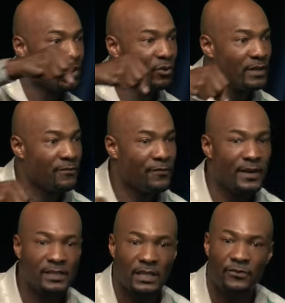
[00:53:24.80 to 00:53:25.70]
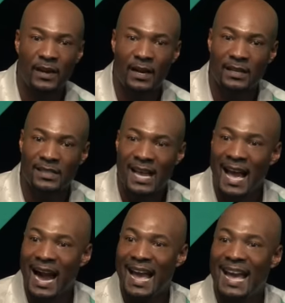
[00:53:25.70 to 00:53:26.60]
only fix it for us,
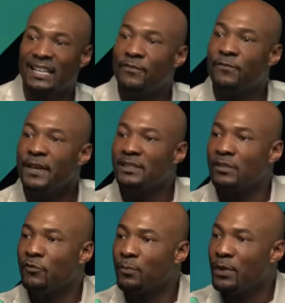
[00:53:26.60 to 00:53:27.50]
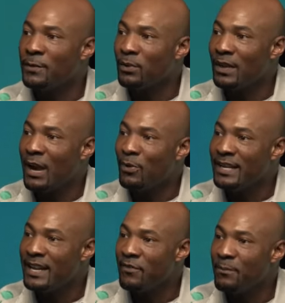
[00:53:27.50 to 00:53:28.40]
I had to fix it for people I would
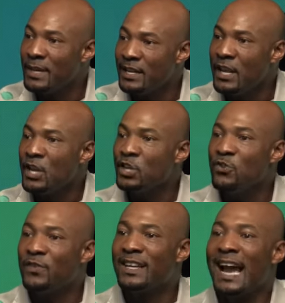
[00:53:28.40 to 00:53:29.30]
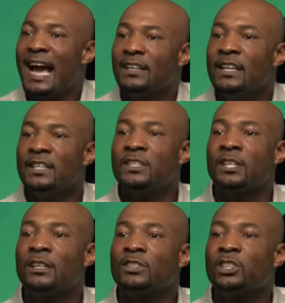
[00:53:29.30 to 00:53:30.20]
never meet. You've got
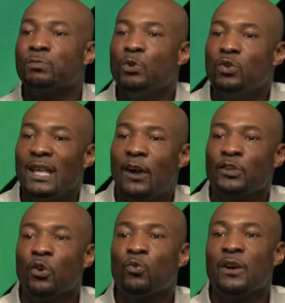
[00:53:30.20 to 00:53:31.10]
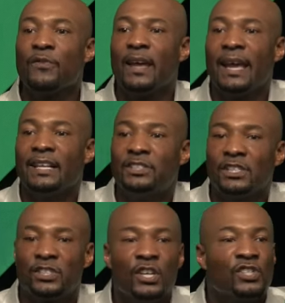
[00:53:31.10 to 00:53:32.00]
to smooth out your rough
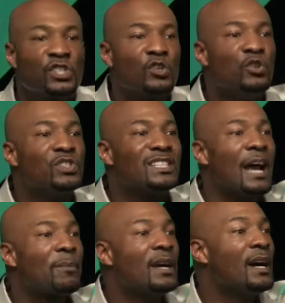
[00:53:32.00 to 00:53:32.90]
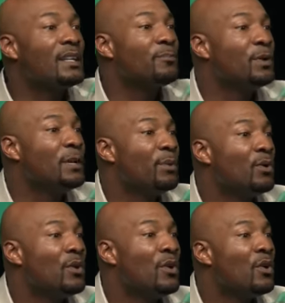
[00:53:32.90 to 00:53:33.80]
edges so you stop cutting
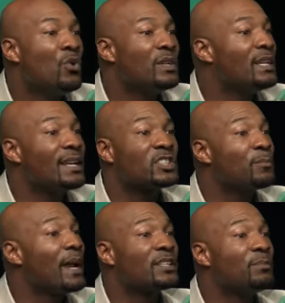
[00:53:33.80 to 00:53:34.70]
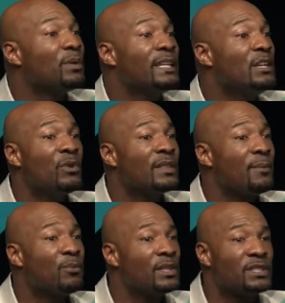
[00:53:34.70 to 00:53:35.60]
people who didn't expect to bleed when they
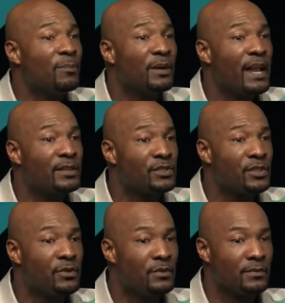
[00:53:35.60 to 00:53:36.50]
brushed up against you.